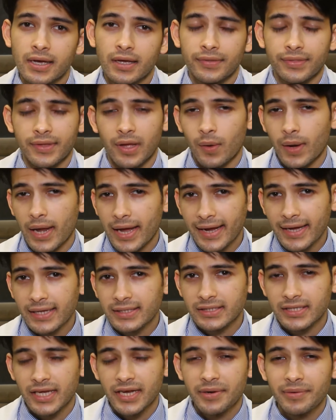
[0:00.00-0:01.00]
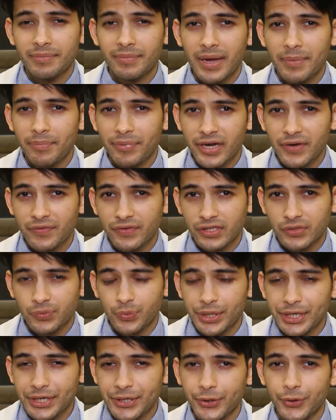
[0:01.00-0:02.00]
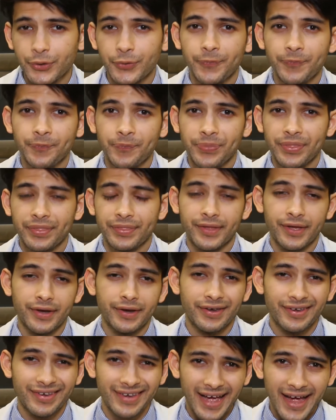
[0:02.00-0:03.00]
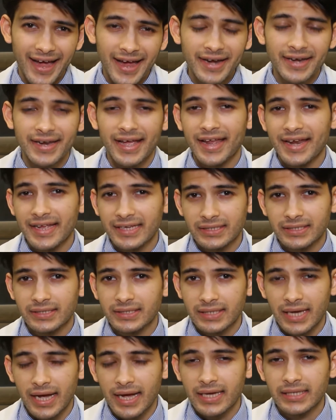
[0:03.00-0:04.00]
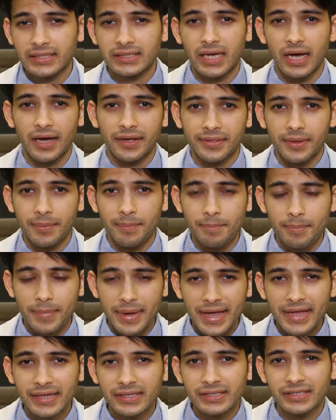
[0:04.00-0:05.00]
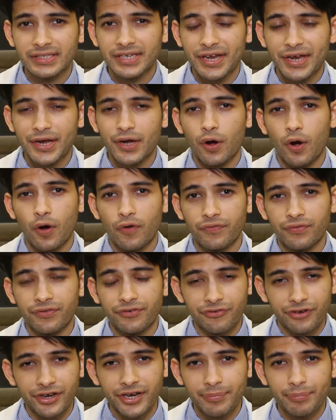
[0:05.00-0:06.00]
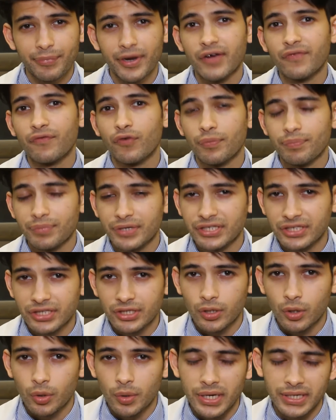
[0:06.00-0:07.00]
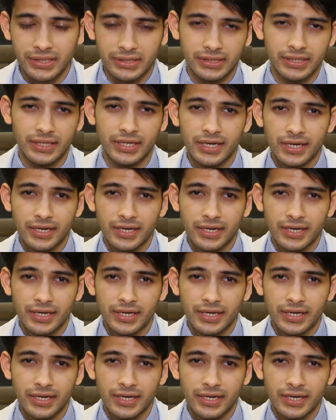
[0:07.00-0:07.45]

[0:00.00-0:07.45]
Now, like I said in my previous video, that diet and exercise are the mainstay of the treatment for PCOS.